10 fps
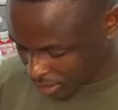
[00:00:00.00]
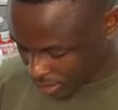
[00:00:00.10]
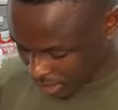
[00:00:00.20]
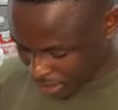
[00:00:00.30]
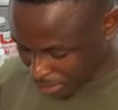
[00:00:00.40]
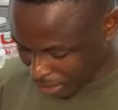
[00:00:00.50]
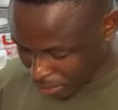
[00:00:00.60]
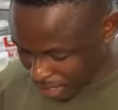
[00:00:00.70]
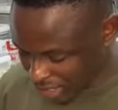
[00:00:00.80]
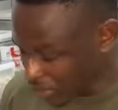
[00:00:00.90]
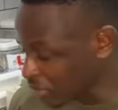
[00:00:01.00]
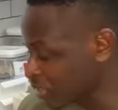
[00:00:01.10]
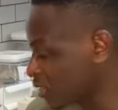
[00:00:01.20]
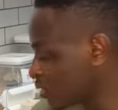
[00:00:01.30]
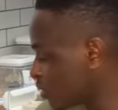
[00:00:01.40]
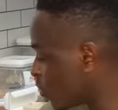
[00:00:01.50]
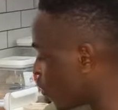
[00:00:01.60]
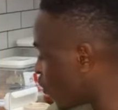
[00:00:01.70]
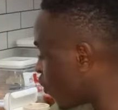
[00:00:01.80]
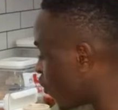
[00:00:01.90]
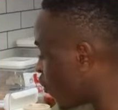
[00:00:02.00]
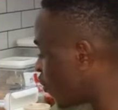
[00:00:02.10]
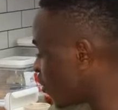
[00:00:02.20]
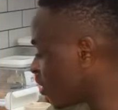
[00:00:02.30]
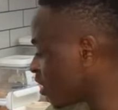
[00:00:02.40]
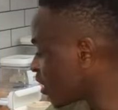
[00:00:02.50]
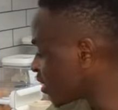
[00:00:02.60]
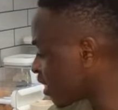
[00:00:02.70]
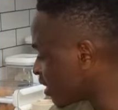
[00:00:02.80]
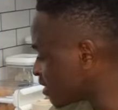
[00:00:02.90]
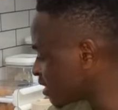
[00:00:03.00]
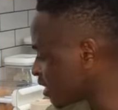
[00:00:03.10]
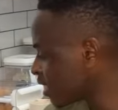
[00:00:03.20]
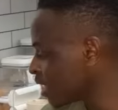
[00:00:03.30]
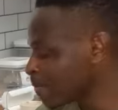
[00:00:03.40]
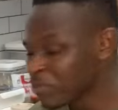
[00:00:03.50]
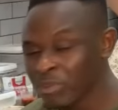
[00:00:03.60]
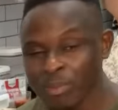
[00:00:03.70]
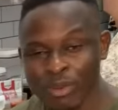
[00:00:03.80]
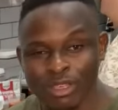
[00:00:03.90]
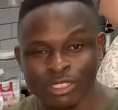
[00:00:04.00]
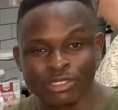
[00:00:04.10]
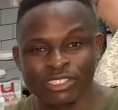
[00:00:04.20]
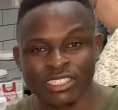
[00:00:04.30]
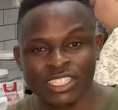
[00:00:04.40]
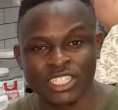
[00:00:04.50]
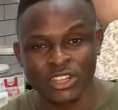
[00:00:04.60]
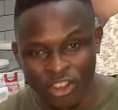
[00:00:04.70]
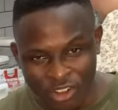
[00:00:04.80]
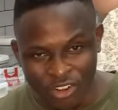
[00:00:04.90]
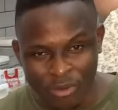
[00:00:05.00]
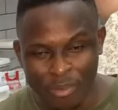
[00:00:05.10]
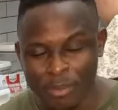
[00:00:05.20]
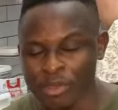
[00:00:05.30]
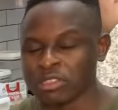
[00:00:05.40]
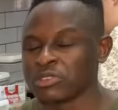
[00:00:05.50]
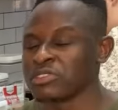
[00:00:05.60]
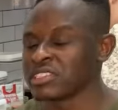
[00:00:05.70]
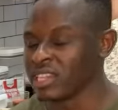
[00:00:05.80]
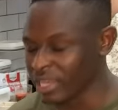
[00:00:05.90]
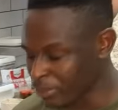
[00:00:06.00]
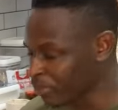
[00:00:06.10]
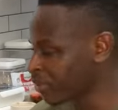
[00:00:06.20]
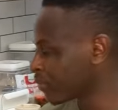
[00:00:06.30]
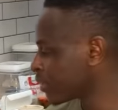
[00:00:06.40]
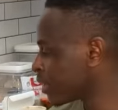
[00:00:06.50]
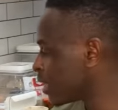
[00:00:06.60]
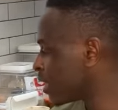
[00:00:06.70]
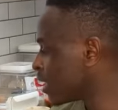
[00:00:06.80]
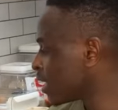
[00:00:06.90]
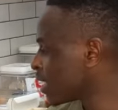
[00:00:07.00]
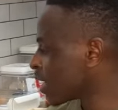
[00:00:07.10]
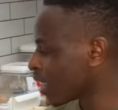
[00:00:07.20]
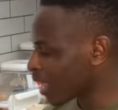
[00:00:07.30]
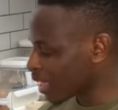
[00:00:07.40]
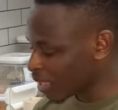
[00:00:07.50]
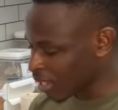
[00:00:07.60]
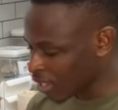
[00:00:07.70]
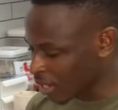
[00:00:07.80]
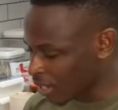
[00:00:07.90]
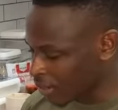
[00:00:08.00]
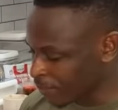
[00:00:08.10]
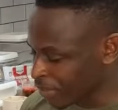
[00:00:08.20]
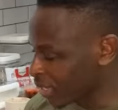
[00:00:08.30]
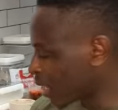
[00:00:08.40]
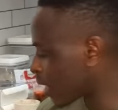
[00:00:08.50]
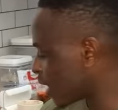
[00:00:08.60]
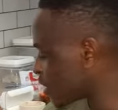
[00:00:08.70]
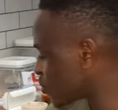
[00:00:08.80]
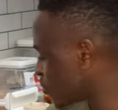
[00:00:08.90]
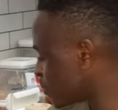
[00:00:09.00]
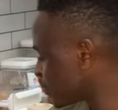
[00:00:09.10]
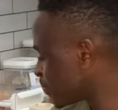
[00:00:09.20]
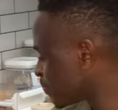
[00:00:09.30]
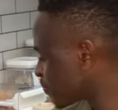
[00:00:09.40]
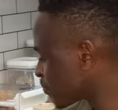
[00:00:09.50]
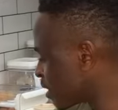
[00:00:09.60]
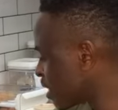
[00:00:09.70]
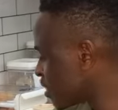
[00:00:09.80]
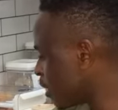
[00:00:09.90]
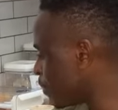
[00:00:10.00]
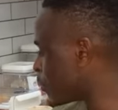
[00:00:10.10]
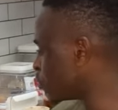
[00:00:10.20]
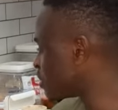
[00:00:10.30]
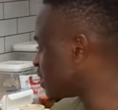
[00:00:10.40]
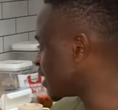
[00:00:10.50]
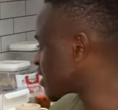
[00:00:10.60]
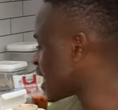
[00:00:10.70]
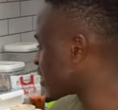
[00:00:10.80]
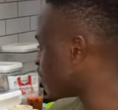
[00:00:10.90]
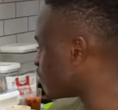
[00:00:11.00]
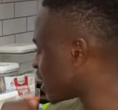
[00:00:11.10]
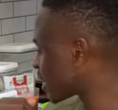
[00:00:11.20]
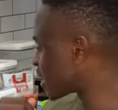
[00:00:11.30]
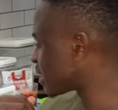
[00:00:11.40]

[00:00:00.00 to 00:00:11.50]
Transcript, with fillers: And The backbencher was so crazy. People used to snore. People what used to sleep. Benches? Like uh, in a classroom, the people sit at the back,